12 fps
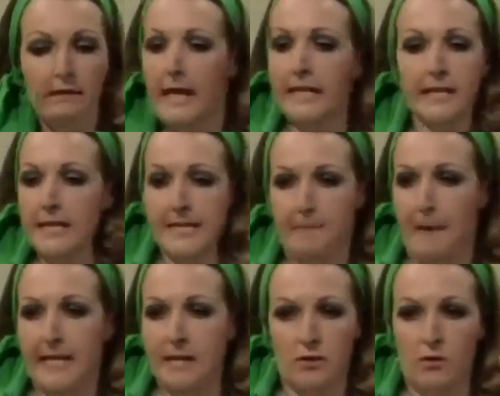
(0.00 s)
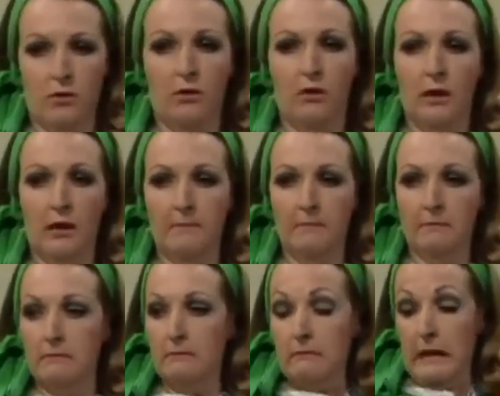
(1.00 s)
They didn't spell it at all.
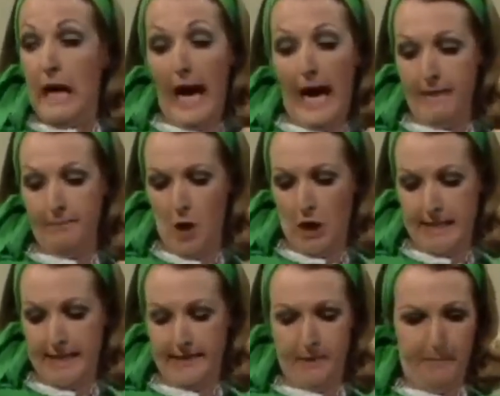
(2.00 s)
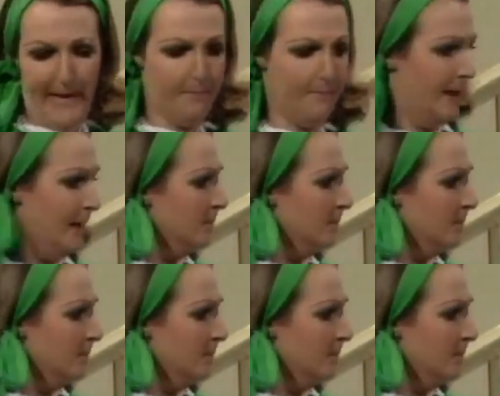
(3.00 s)
I am not in the paper.